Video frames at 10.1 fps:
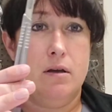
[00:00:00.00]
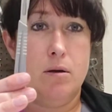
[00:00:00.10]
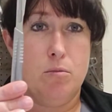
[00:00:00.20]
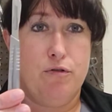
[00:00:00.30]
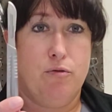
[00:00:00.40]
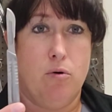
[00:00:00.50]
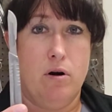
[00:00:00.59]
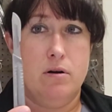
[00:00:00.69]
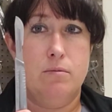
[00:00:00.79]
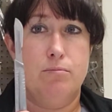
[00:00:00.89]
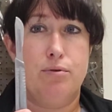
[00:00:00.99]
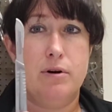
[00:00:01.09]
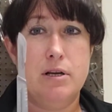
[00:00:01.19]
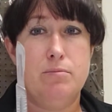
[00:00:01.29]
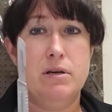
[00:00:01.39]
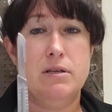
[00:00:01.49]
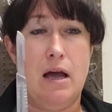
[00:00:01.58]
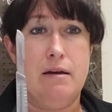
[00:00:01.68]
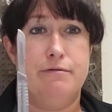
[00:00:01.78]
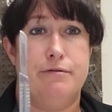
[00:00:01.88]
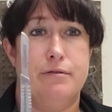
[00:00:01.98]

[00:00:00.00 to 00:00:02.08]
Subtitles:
Number 4, pretty big knife.